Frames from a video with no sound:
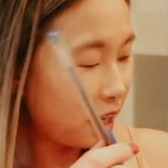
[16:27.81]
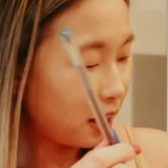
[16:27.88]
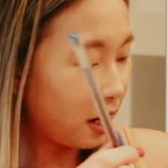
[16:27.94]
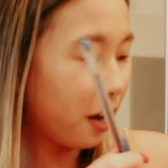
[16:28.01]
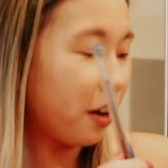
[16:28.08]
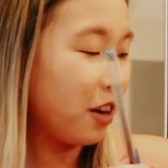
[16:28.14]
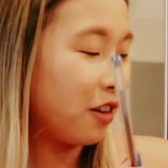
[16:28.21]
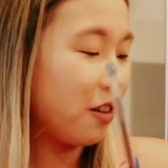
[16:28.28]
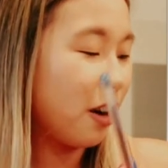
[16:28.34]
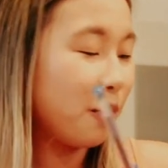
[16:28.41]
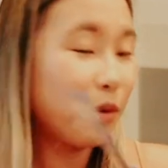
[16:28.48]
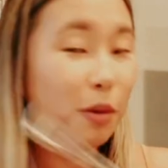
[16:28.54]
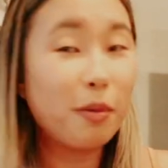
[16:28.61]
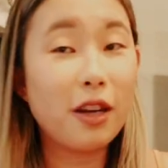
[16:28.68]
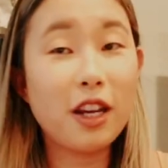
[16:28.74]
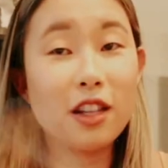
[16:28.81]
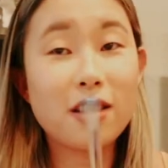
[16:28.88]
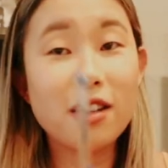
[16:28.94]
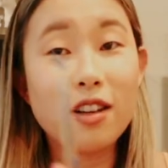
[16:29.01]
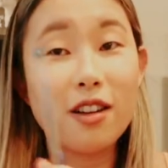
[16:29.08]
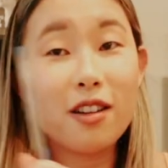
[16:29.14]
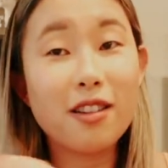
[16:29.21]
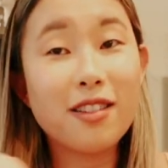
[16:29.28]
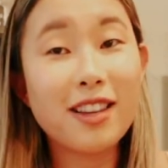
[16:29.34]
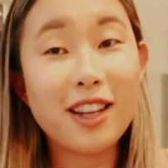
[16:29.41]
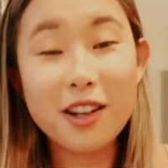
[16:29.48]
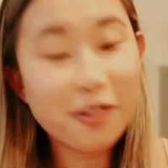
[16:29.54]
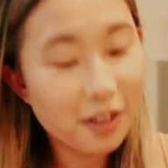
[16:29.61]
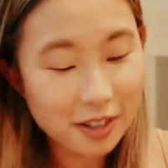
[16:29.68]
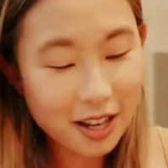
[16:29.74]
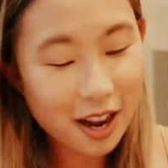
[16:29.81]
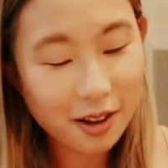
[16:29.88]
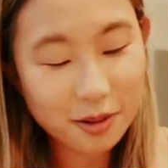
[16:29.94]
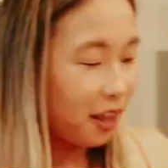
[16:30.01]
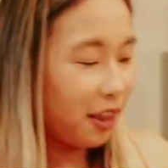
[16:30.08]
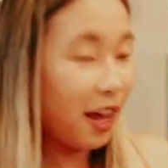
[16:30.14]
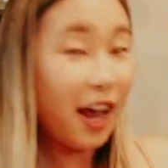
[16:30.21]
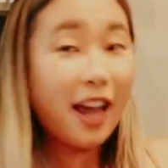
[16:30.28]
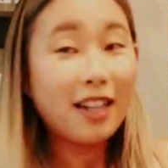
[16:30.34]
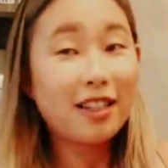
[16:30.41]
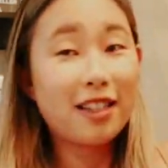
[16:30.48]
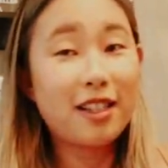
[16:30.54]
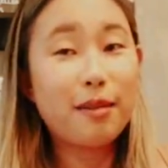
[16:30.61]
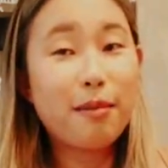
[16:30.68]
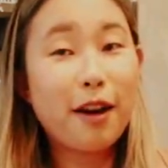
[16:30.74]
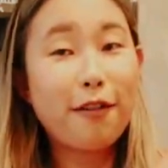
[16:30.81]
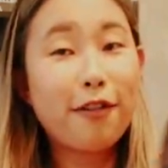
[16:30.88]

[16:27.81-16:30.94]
carry it around with me until the ink runs out. That, my